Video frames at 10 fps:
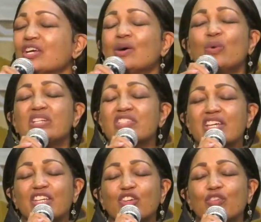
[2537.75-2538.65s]
We just
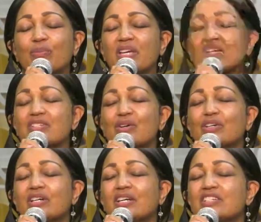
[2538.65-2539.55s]
thank you for being so
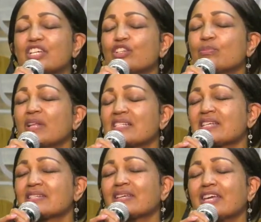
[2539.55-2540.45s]
good. Continue to bless
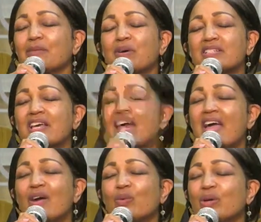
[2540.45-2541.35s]
us and keep us,
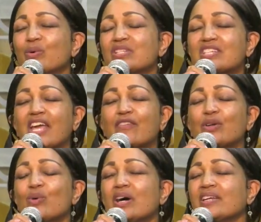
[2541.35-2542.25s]
and we will see
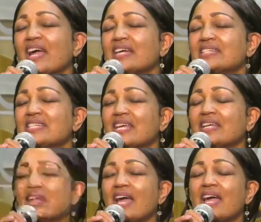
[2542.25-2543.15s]
everyone at
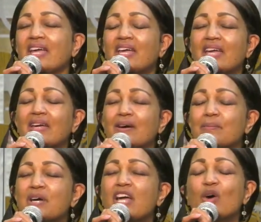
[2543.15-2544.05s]
10
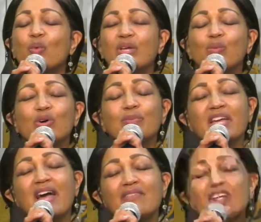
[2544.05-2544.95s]
a.m. We will be
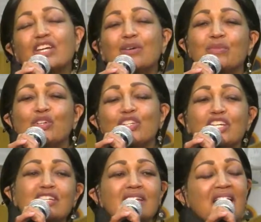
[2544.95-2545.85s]
having
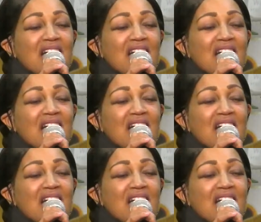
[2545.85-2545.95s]
communion.